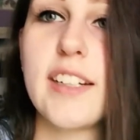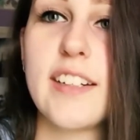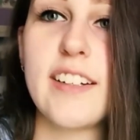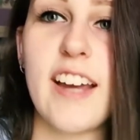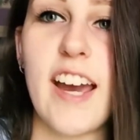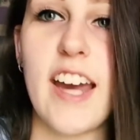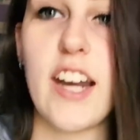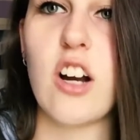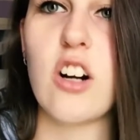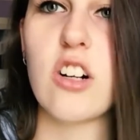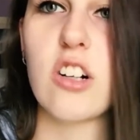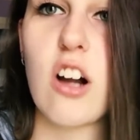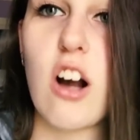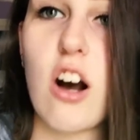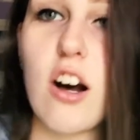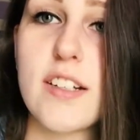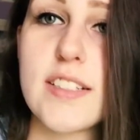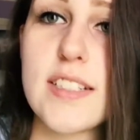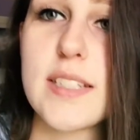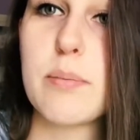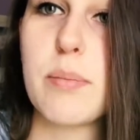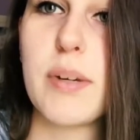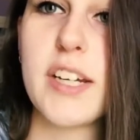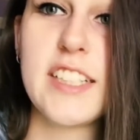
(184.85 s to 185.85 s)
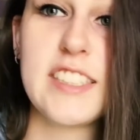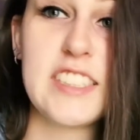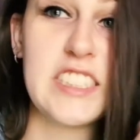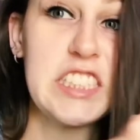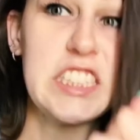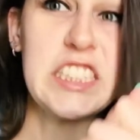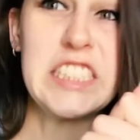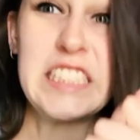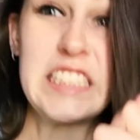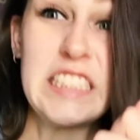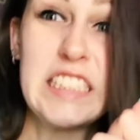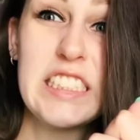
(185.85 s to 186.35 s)
at all costs, but
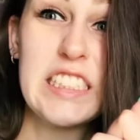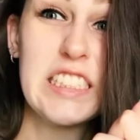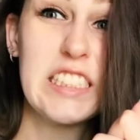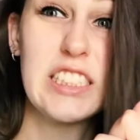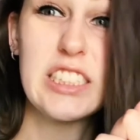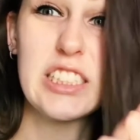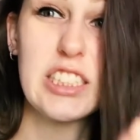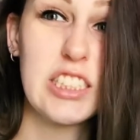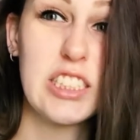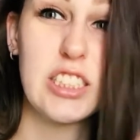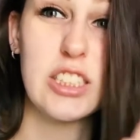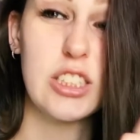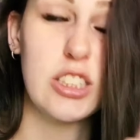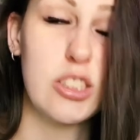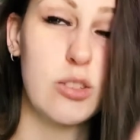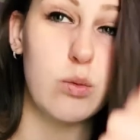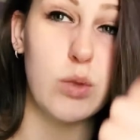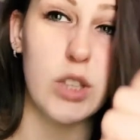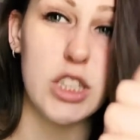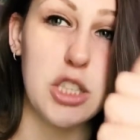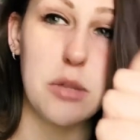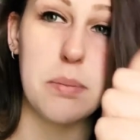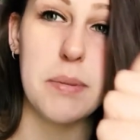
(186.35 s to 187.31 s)
wish me